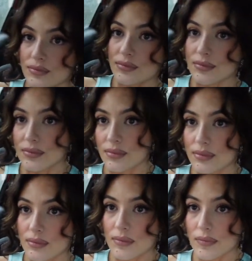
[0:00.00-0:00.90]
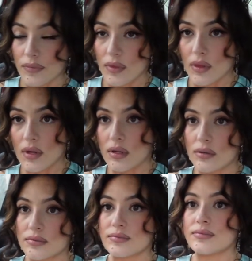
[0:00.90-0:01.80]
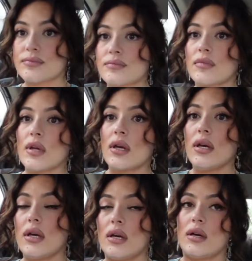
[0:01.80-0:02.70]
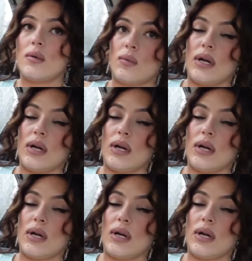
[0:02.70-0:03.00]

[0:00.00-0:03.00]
Probably gonna check the weather and fucking wait twenty minutes.